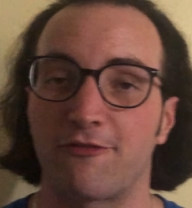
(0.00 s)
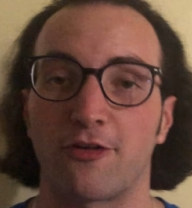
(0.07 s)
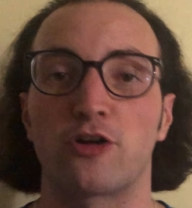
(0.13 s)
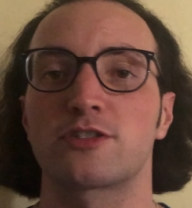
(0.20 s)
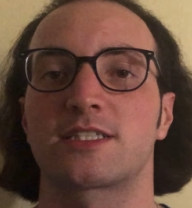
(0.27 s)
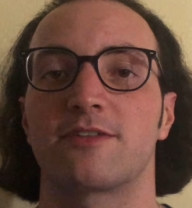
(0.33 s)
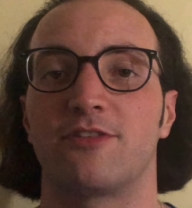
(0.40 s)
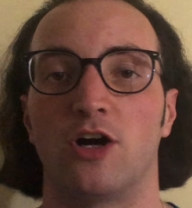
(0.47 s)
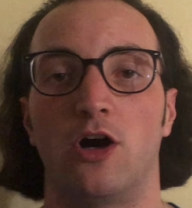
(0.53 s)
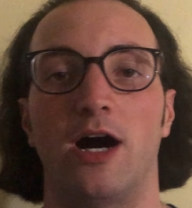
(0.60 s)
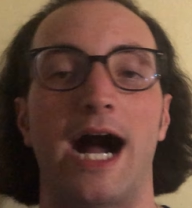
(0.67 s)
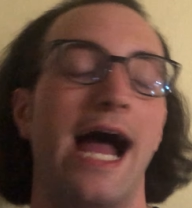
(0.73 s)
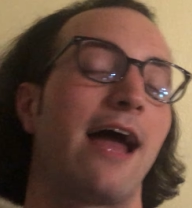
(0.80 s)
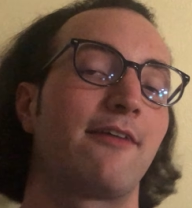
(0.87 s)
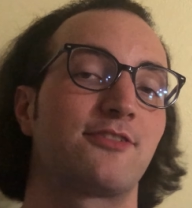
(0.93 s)
First of
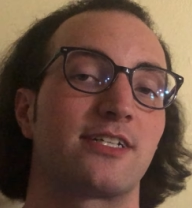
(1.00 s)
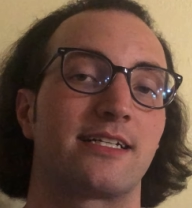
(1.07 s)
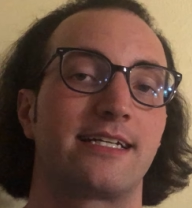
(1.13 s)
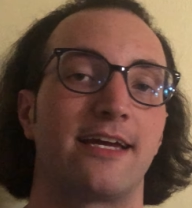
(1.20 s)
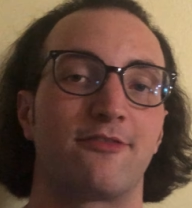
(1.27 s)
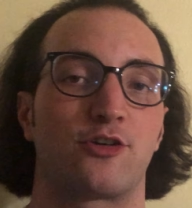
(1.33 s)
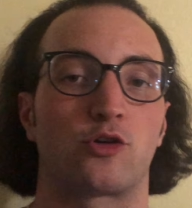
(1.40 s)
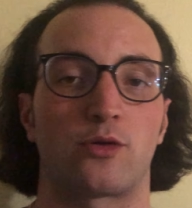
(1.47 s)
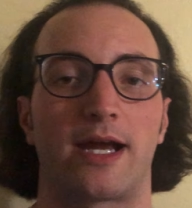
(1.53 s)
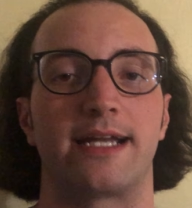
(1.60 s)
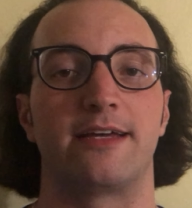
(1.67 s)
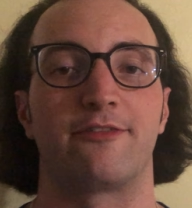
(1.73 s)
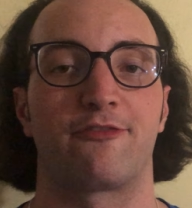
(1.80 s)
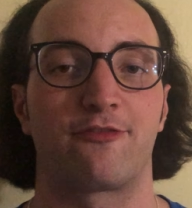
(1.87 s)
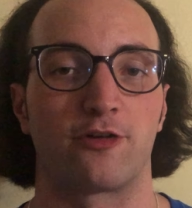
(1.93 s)
all, I have to give
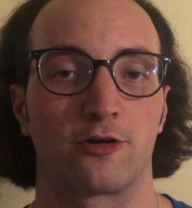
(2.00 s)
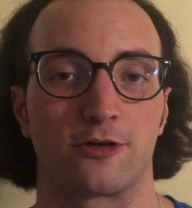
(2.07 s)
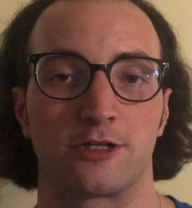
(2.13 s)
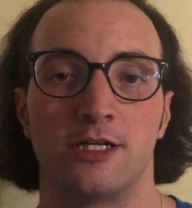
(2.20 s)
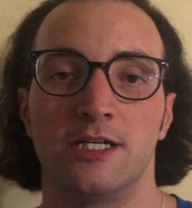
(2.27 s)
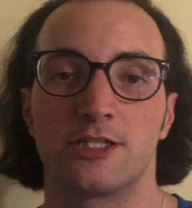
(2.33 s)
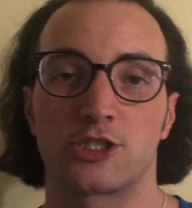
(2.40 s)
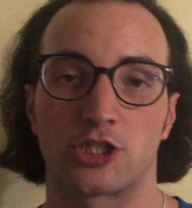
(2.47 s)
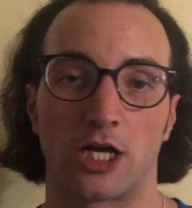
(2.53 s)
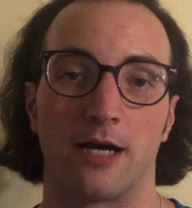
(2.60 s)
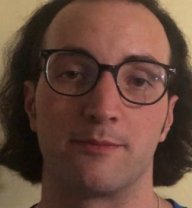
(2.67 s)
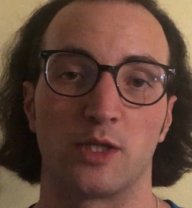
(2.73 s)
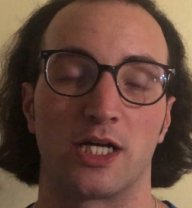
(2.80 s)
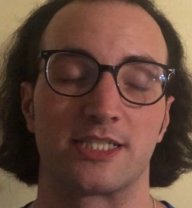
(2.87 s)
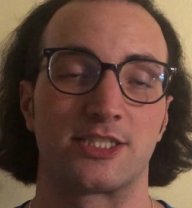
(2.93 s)
credit for
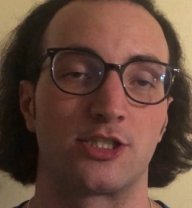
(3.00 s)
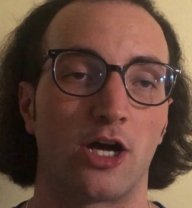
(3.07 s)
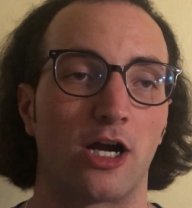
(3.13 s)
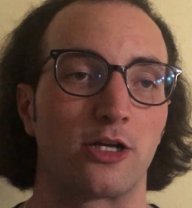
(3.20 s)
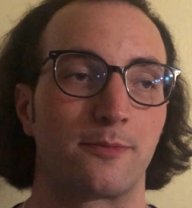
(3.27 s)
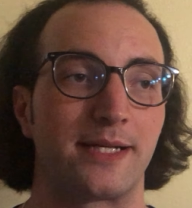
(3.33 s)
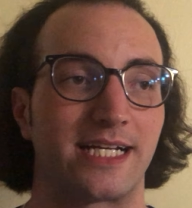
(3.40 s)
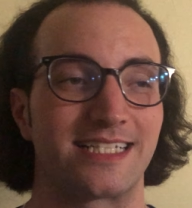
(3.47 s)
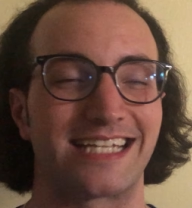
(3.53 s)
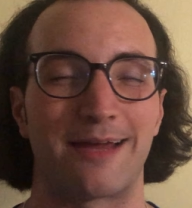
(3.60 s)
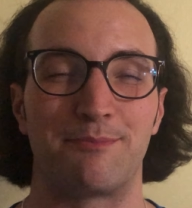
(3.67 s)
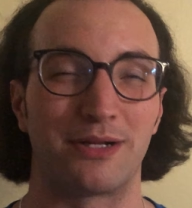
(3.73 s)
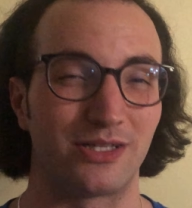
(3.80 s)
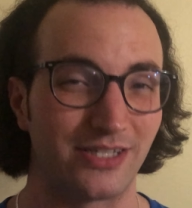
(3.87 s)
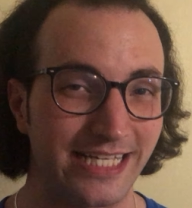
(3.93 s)
Shyamalan's daughter because
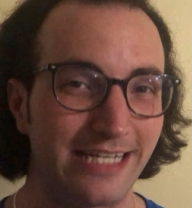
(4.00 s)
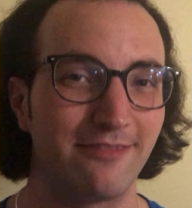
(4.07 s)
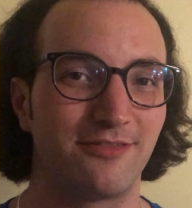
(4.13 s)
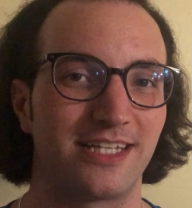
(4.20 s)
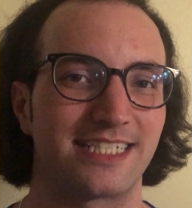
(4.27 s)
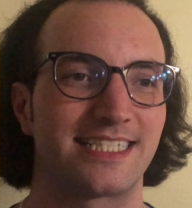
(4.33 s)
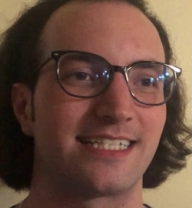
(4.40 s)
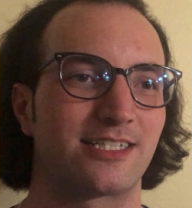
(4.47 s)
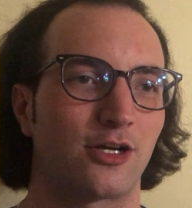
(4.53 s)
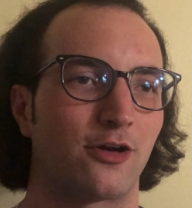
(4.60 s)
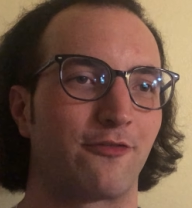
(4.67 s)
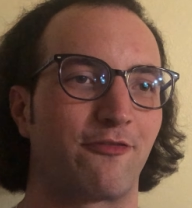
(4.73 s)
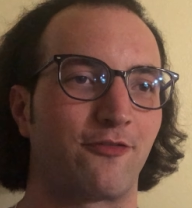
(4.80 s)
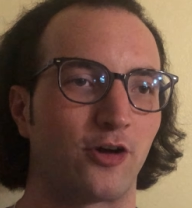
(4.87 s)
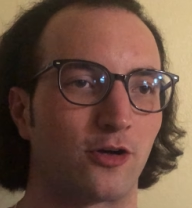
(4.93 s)
I believe this is her
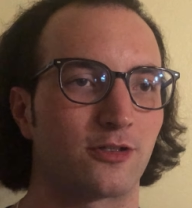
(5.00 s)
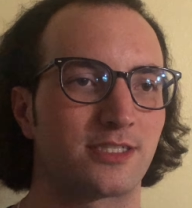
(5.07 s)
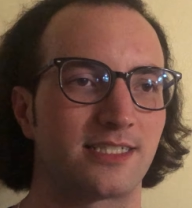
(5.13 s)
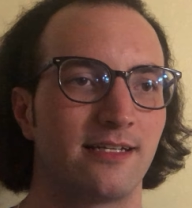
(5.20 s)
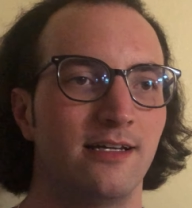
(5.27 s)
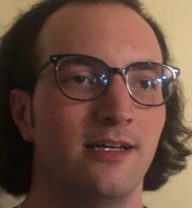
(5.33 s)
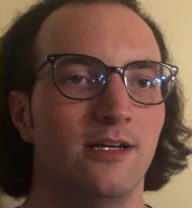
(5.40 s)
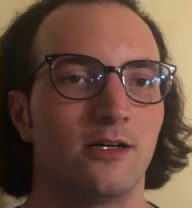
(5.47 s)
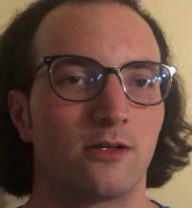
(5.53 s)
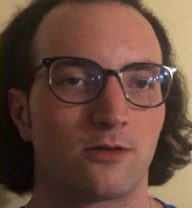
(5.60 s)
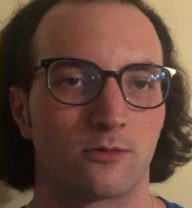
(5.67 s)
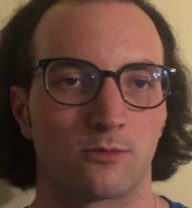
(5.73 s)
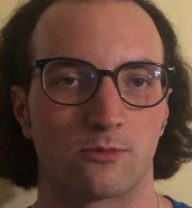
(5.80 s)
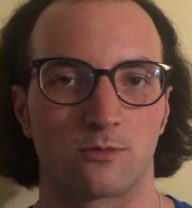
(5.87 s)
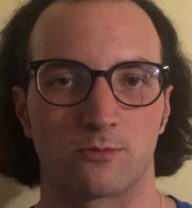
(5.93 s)
first
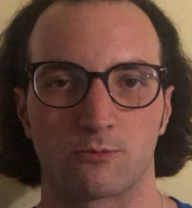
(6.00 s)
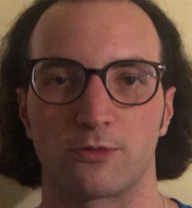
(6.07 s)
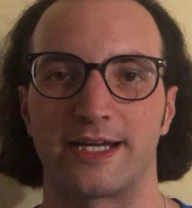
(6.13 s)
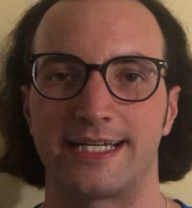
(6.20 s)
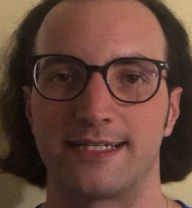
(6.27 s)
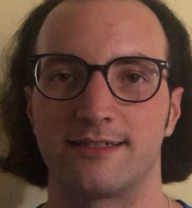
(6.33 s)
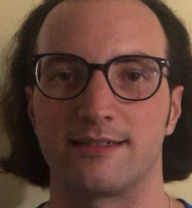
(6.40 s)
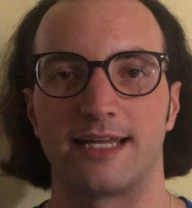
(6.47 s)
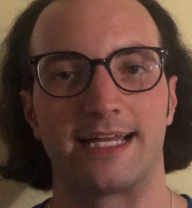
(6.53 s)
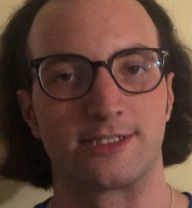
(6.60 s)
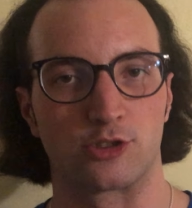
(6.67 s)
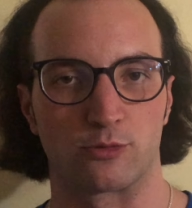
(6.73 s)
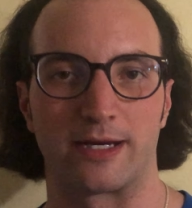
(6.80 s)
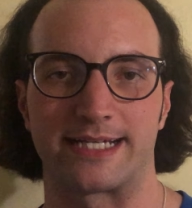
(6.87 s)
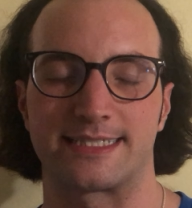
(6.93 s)
written and
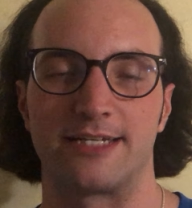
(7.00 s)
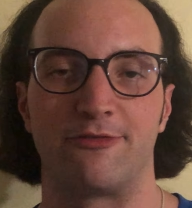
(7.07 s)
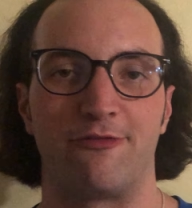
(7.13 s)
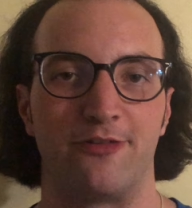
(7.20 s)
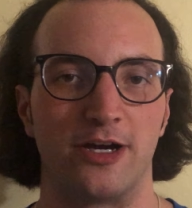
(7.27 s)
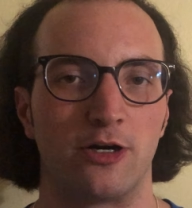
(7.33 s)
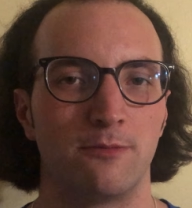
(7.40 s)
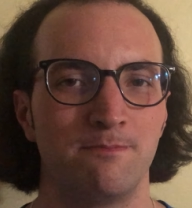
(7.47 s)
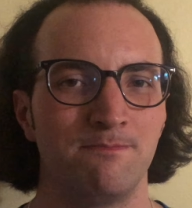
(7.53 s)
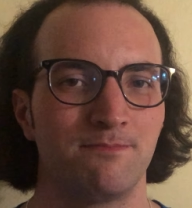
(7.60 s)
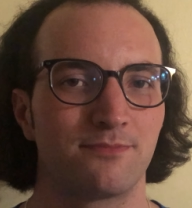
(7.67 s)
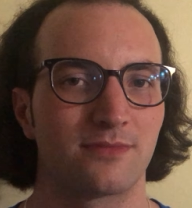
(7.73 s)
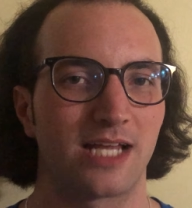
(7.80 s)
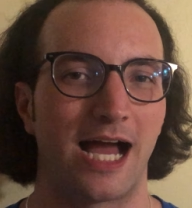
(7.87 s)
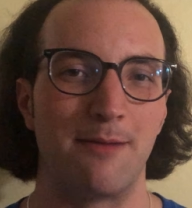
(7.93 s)
directed film.
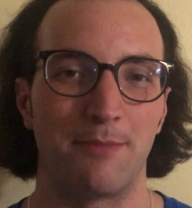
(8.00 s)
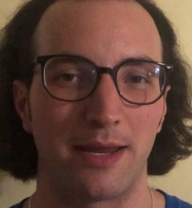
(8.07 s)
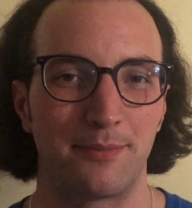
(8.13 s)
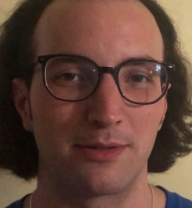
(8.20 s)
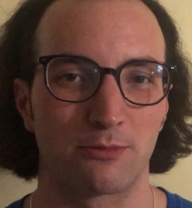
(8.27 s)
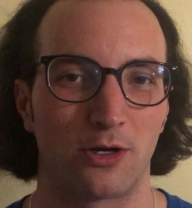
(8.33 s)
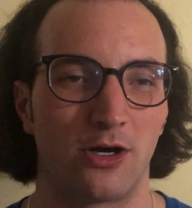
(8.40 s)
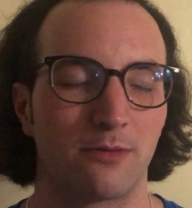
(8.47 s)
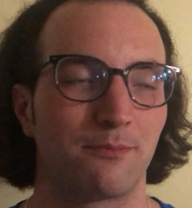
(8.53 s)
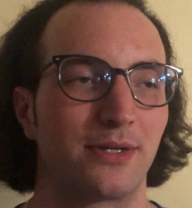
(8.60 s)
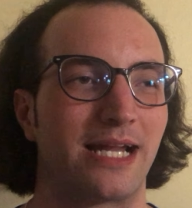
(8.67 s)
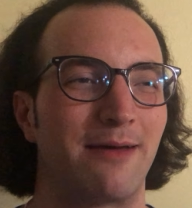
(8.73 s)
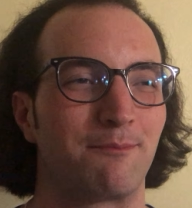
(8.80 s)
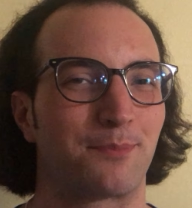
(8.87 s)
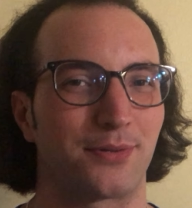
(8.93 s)
I may be wrong,
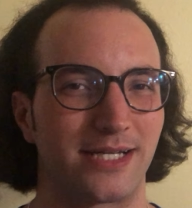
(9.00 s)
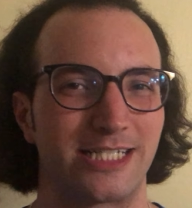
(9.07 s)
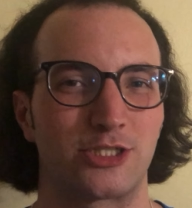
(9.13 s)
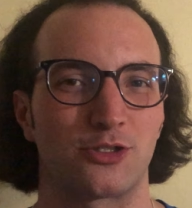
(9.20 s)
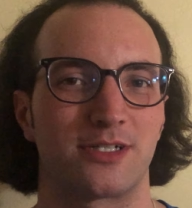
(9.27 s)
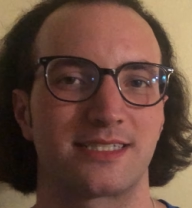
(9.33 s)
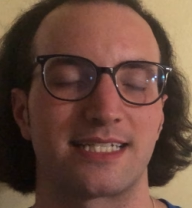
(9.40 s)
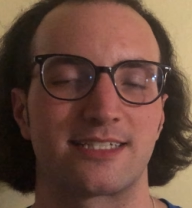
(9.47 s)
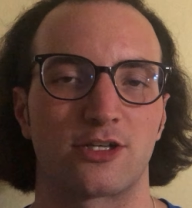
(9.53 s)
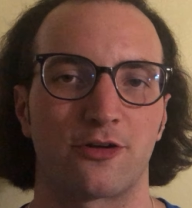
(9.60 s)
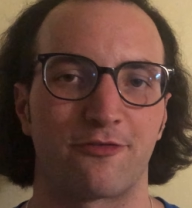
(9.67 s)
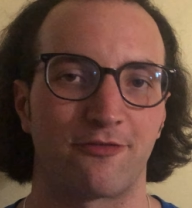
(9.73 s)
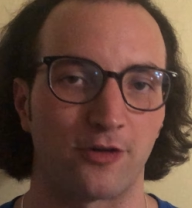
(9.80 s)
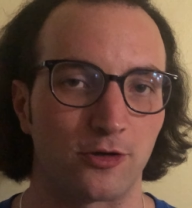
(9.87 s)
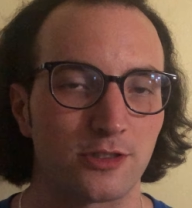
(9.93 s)
but I'm pretty sure this is her
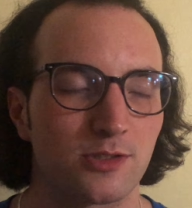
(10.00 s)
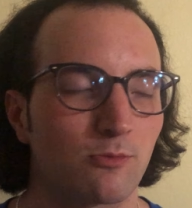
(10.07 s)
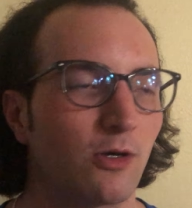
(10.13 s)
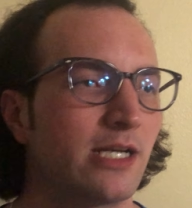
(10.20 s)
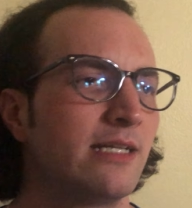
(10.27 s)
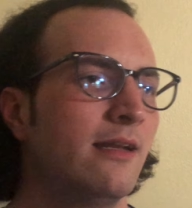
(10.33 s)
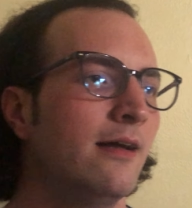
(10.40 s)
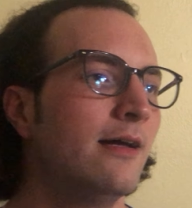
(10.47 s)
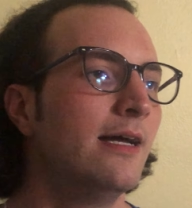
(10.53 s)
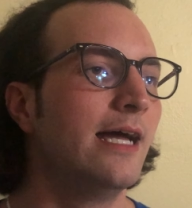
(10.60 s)
first one.